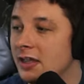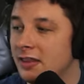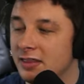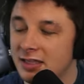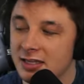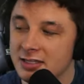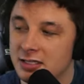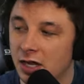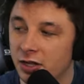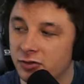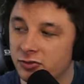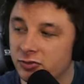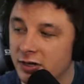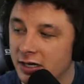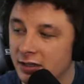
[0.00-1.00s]
these
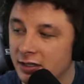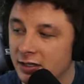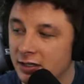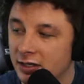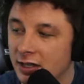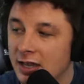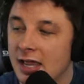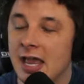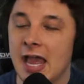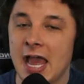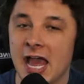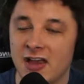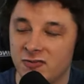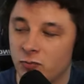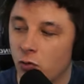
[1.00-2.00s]
unstrengthened
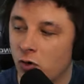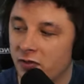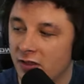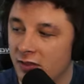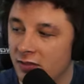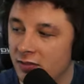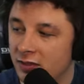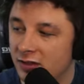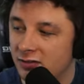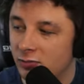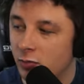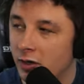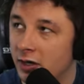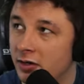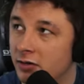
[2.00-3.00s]
have more than this
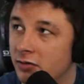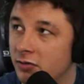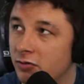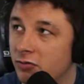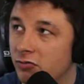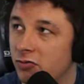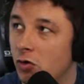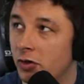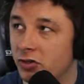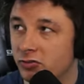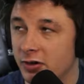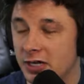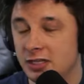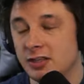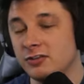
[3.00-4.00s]
one fully
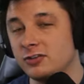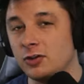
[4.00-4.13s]
strengthened.